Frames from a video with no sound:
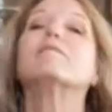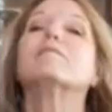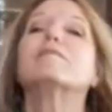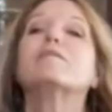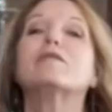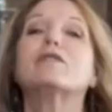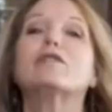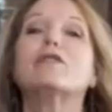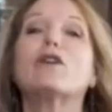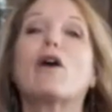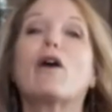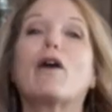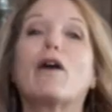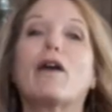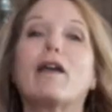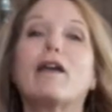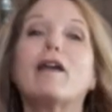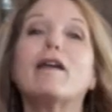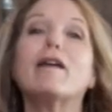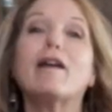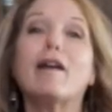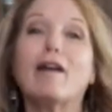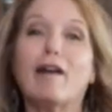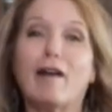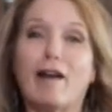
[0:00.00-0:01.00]
sorry,
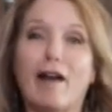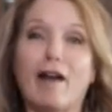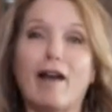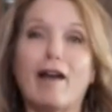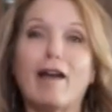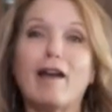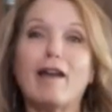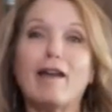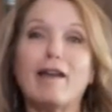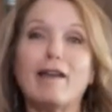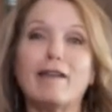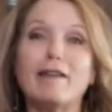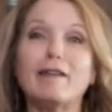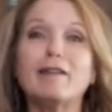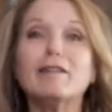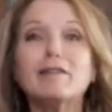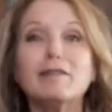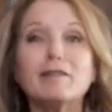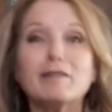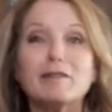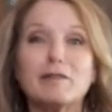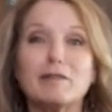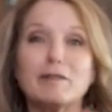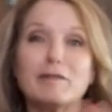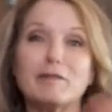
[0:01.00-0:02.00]
I
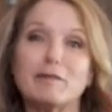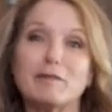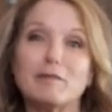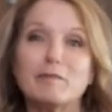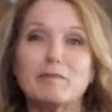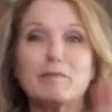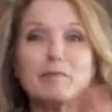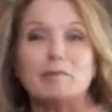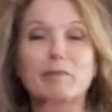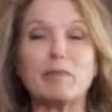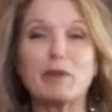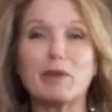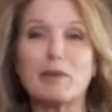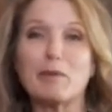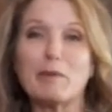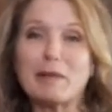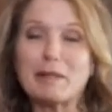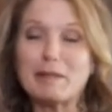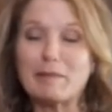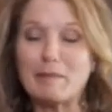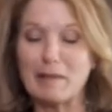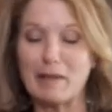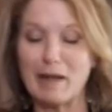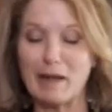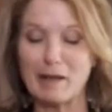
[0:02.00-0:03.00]
put the
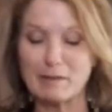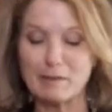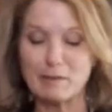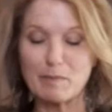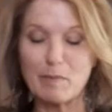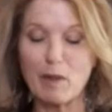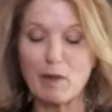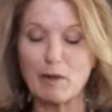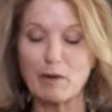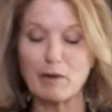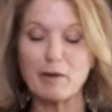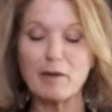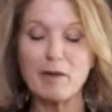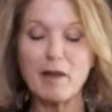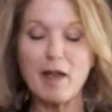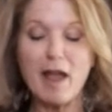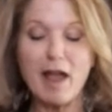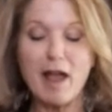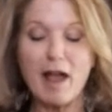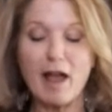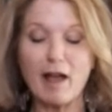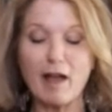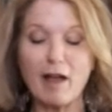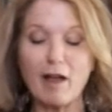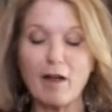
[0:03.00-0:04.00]
recipe down smaller,
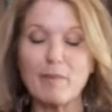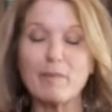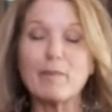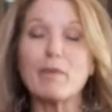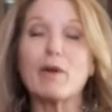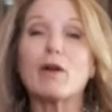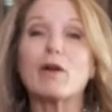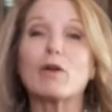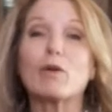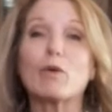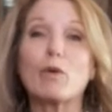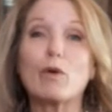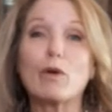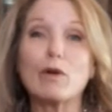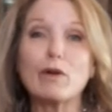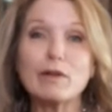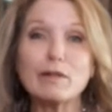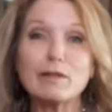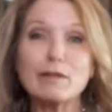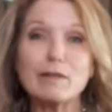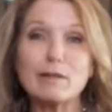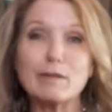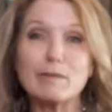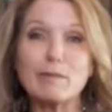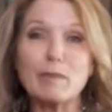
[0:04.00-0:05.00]
1/4
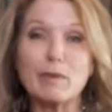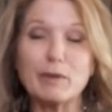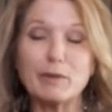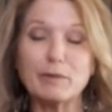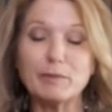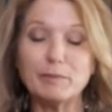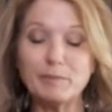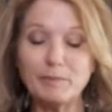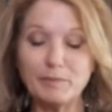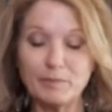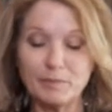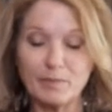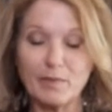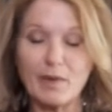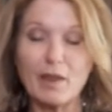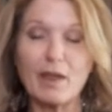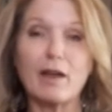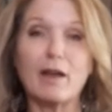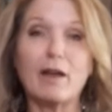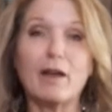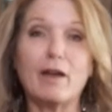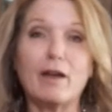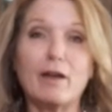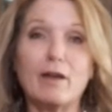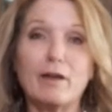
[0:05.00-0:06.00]
teaspoon
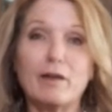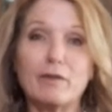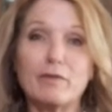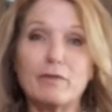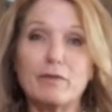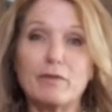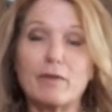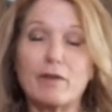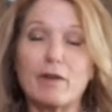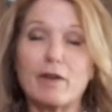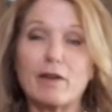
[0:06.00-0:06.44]
of